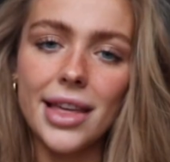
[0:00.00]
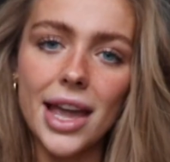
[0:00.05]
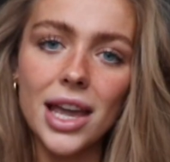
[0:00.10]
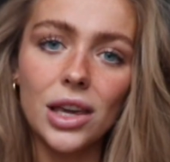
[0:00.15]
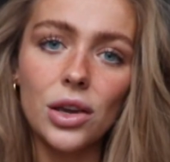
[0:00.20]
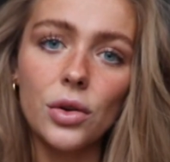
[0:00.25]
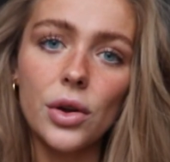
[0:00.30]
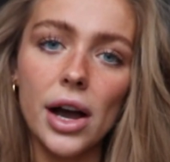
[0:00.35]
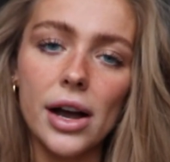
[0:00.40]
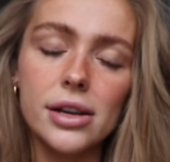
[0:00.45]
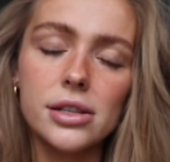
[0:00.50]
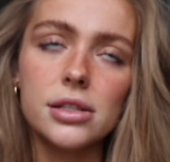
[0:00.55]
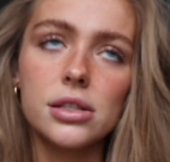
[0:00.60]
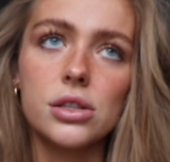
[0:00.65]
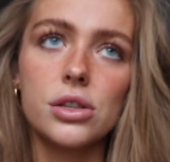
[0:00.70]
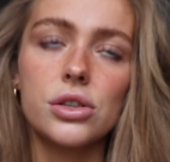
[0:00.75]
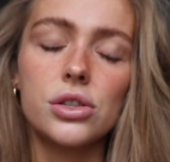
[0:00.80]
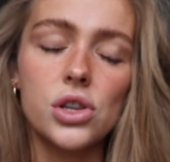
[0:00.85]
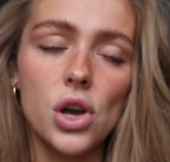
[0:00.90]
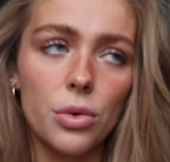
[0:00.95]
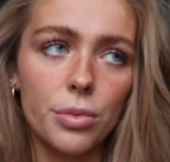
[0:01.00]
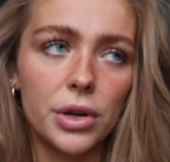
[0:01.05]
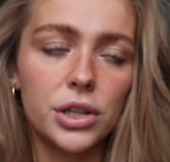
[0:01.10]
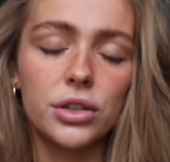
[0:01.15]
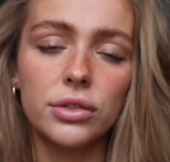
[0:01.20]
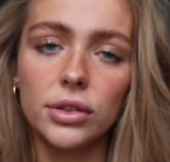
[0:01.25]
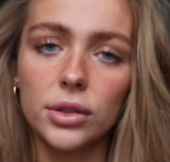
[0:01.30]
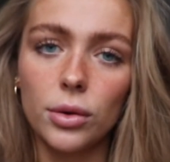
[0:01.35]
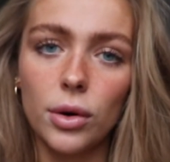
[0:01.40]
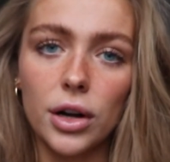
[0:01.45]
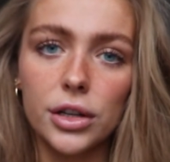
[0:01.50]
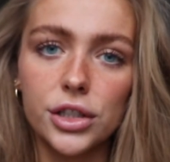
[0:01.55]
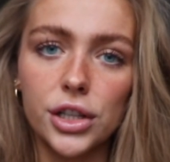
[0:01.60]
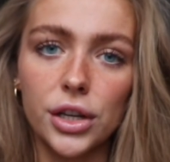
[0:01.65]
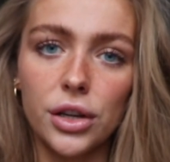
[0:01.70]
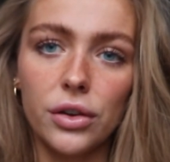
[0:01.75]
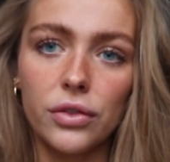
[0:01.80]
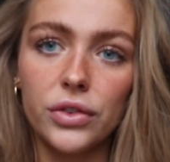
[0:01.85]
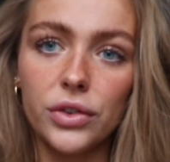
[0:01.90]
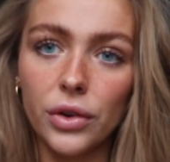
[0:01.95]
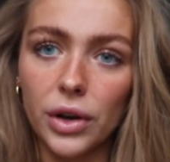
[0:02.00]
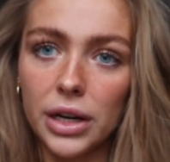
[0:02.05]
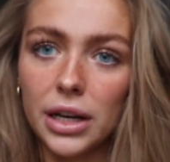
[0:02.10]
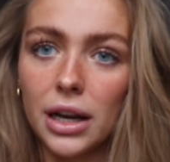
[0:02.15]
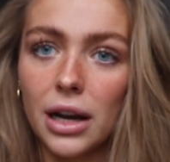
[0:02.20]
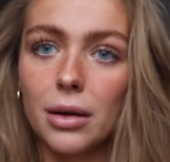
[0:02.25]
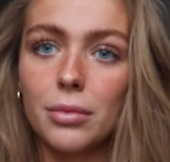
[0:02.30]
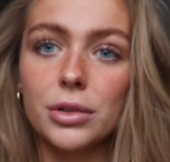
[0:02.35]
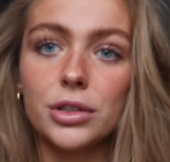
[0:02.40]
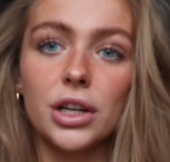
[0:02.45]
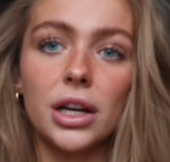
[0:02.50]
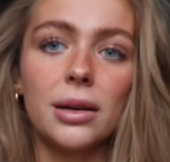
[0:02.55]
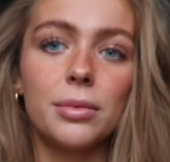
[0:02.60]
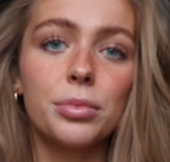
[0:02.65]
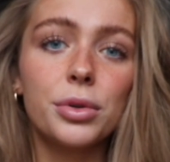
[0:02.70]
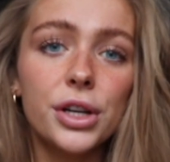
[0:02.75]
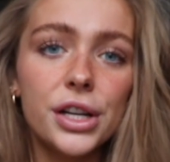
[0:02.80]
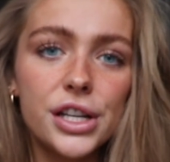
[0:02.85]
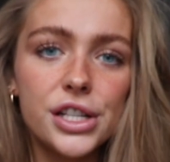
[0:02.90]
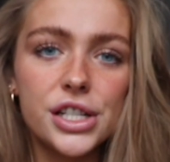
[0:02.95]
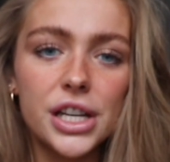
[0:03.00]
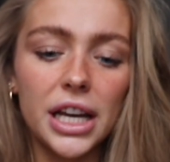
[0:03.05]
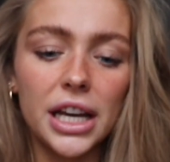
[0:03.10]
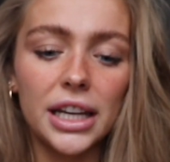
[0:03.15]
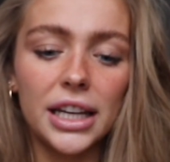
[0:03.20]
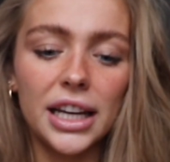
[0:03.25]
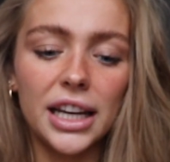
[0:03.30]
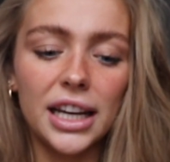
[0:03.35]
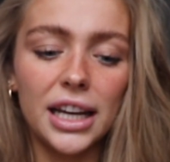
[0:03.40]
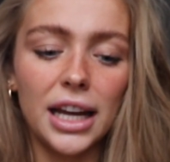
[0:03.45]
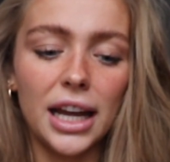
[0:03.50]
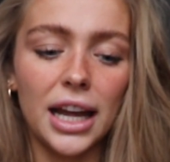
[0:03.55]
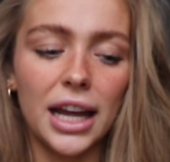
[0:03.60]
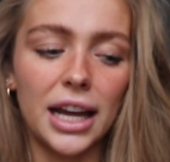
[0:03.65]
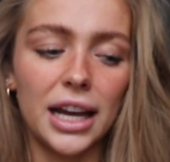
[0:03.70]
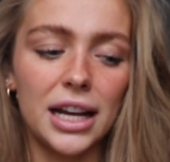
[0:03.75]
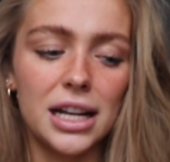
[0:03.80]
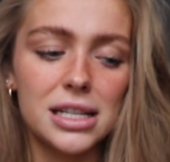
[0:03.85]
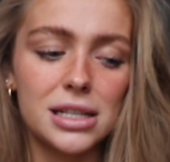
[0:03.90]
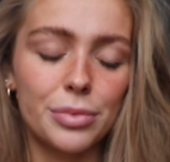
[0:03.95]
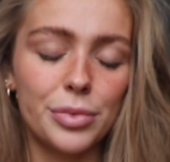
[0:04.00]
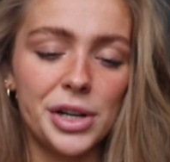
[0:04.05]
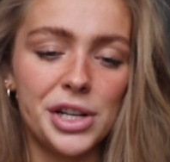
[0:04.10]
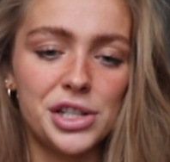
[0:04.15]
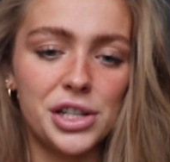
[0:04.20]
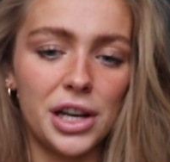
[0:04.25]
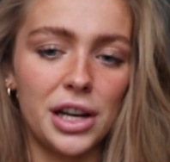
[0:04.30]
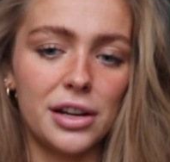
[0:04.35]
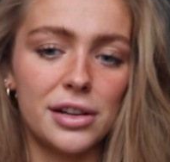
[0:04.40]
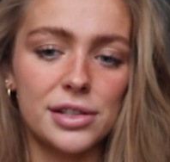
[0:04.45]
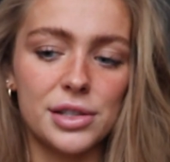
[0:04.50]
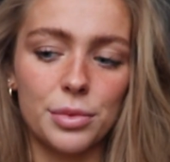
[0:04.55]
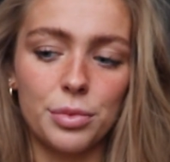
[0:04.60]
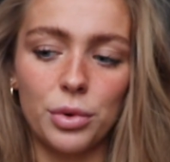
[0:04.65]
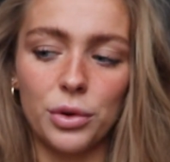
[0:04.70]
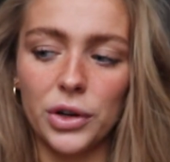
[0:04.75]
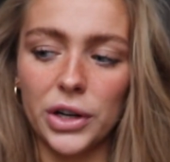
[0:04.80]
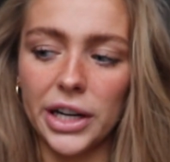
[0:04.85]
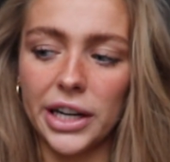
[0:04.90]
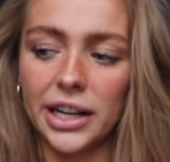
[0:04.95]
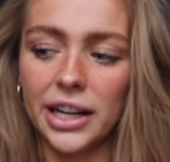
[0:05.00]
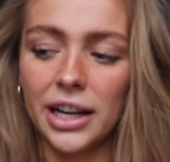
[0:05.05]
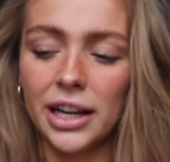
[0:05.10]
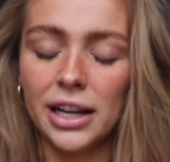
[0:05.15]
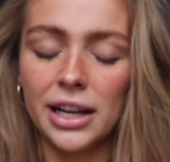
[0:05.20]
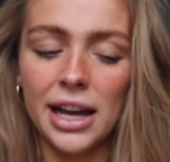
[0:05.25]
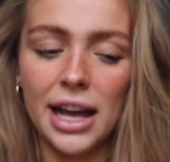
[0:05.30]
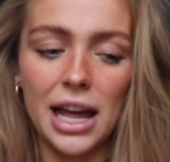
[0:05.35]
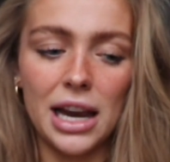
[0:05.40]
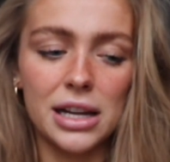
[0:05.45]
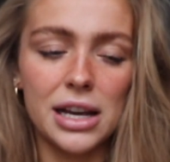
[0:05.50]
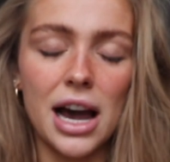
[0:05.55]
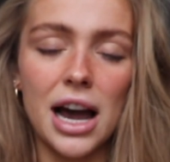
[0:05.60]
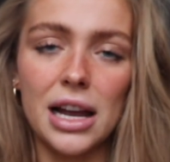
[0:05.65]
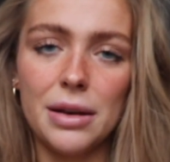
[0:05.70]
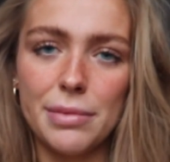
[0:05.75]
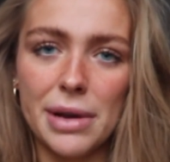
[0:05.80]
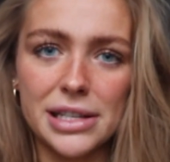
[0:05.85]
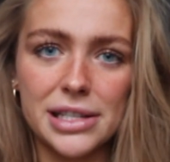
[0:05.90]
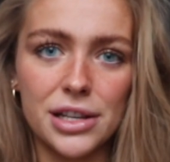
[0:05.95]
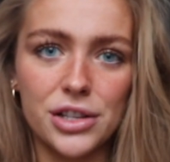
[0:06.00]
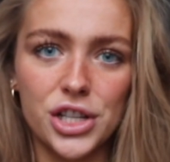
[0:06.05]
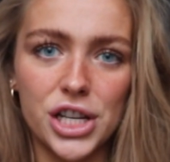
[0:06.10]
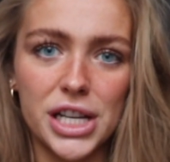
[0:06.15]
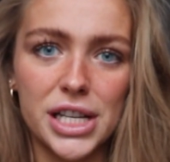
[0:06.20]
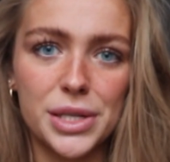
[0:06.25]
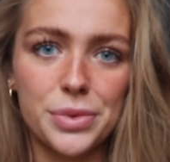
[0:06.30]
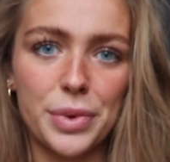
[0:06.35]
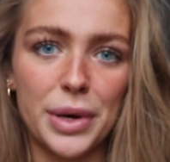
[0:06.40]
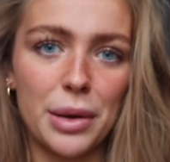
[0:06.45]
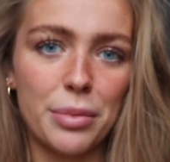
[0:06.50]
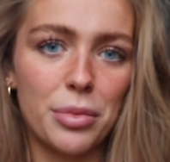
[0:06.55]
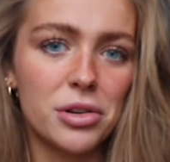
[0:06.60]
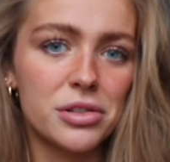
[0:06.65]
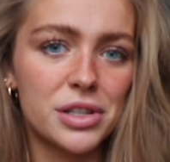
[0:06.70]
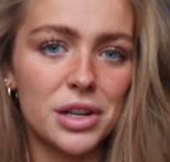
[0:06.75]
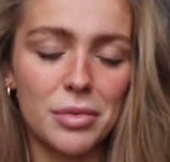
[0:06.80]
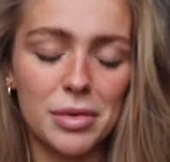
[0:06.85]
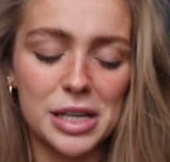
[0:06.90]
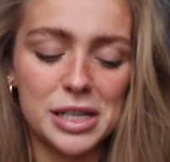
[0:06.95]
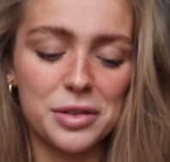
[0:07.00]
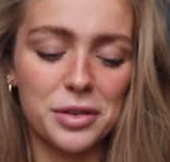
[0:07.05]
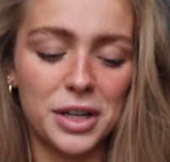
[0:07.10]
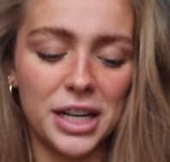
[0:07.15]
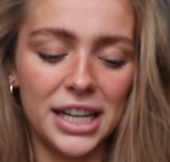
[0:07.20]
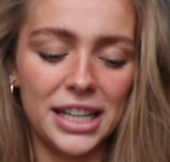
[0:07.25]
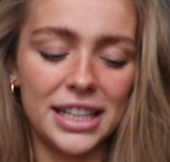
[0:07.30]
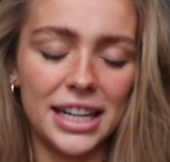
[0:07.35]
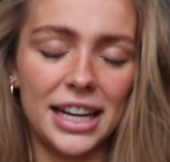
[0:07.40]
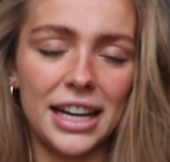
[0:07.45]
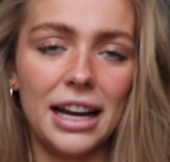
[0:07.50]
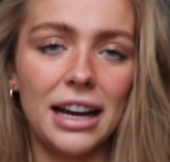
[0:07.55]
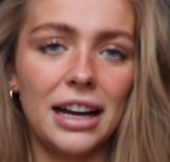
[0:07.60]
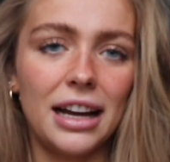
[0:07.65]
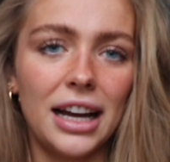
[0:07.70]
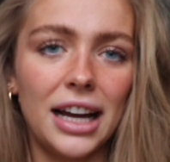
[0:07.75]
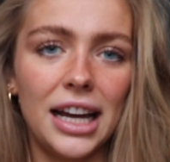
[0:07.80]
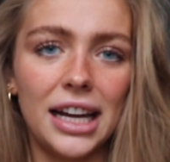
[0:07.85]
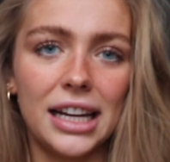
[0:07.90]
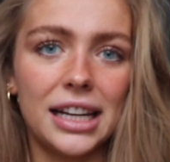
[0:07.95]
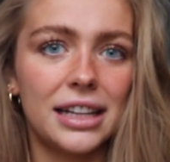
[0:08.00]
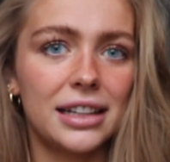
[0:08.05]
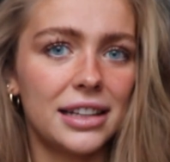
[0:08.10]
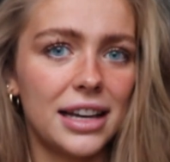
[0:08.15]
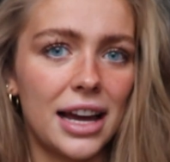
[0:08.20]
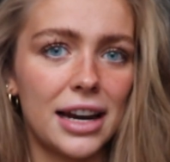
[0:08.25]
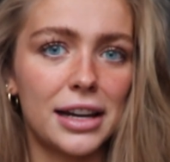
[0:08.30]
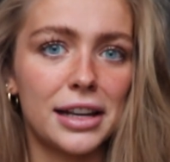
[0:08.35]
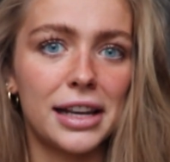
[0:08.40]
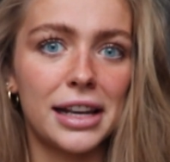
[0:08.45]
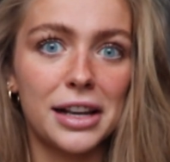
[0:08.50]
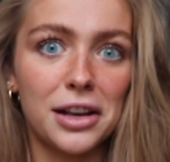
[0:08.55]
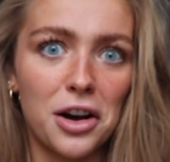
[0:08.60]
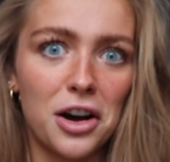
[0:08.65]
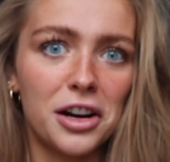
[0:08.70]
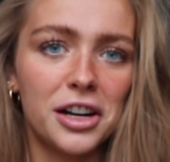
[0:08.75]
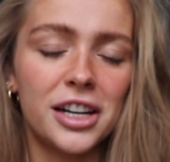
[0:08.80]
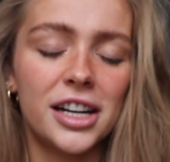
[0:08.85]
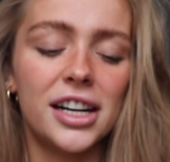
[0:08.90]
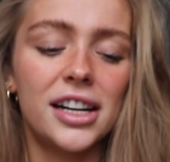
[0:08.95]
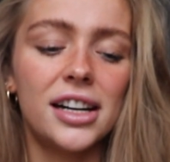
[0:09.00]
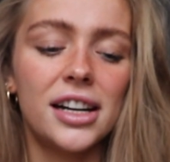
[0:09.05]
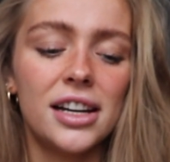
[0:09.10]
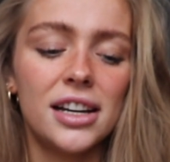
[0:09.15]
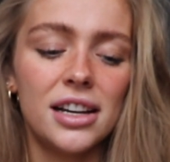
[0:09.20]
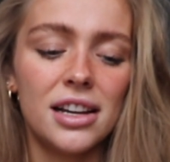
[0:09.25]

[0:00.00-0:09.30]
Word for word: Thank you guys so much for watching. You have no idea how much I appreciate it, and appreciate your support and kind messages when I posted on my story that I kind of got her.